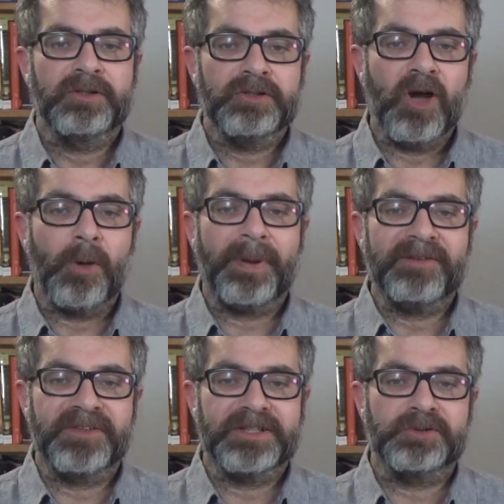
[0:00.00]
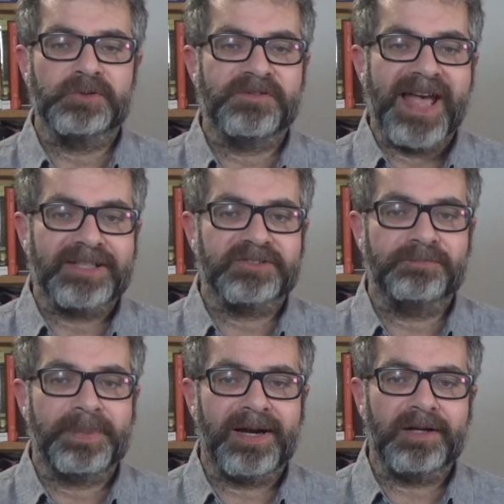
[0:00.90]
not by virtue of Act
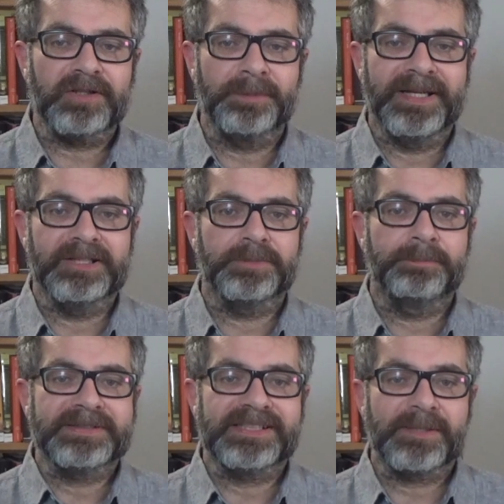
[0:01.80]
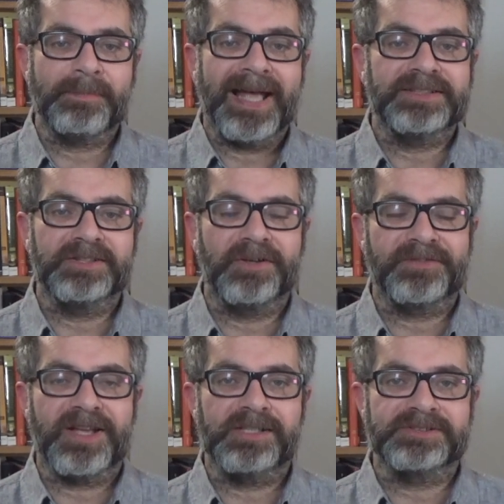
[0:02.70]
of Parliament, but as a matter
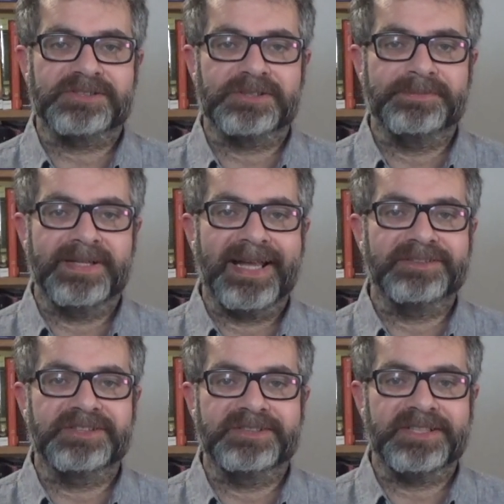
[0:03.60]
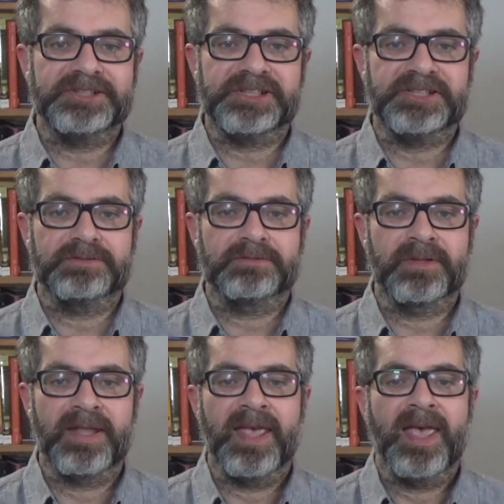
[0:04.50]
of custom and tradition.
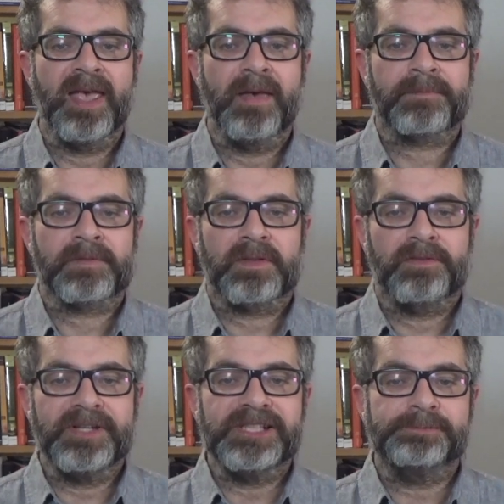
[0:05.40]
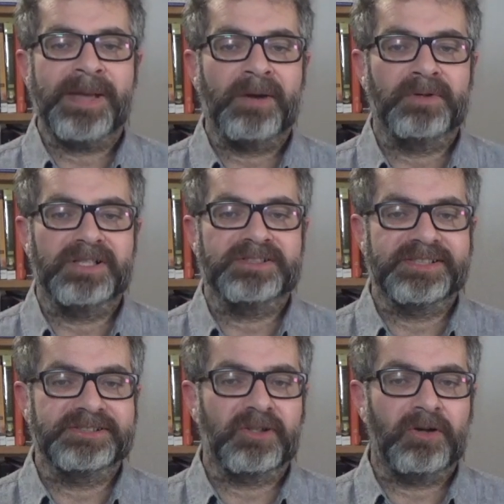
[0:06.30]
These powers
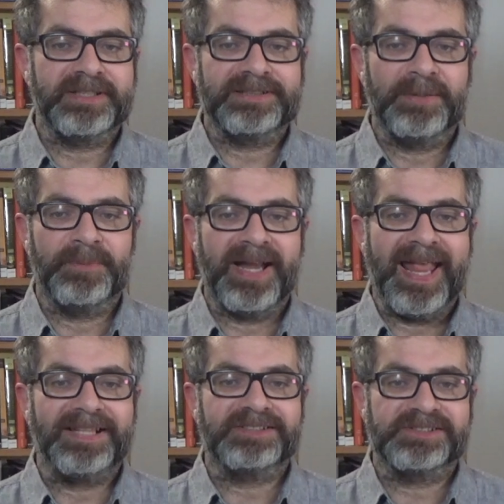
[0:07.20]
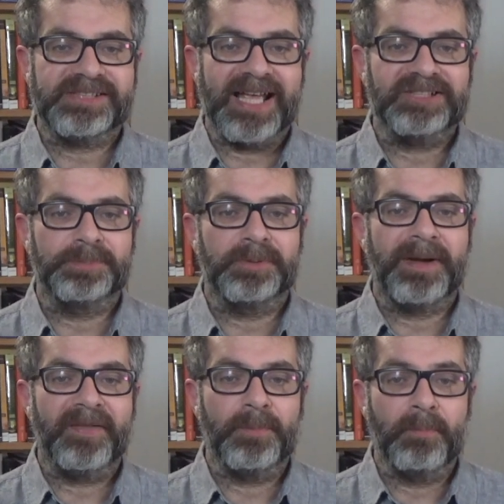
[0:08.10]
historically were exercisable
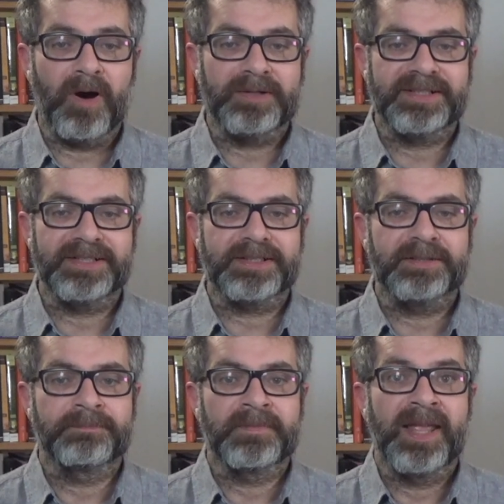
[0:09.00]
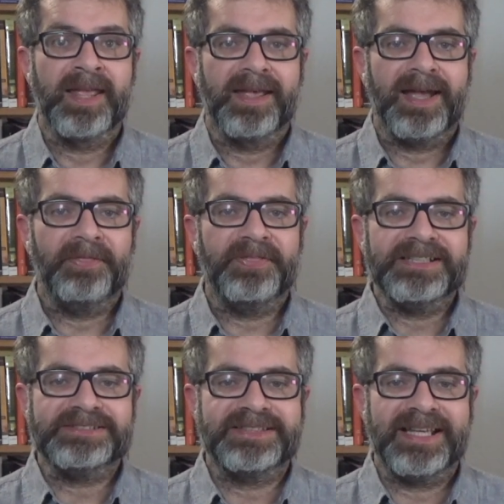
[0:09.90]
by the monarch, and
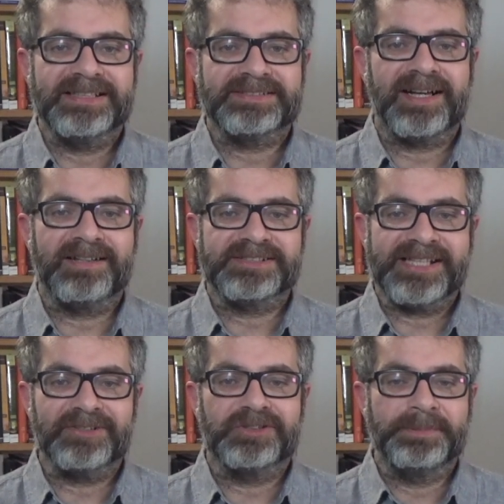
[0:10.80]
these days are said to